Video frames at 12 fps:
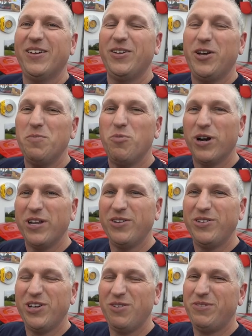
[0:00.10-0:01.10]
Good morning,
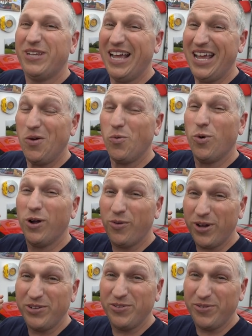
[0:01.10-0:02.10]
YouTube. Today we're
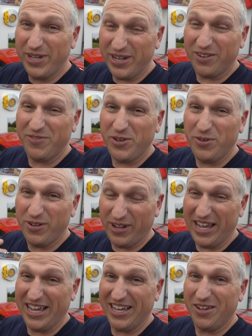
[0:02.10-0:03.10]
going to interview
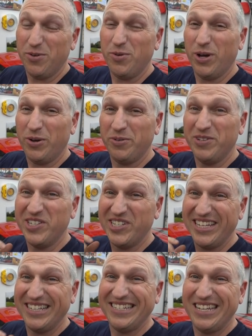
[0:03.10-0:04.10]
Clay, who owns
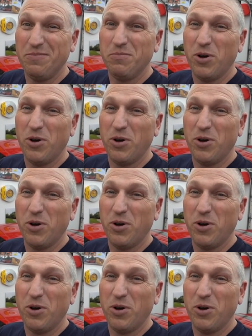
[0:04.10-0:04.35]
CNC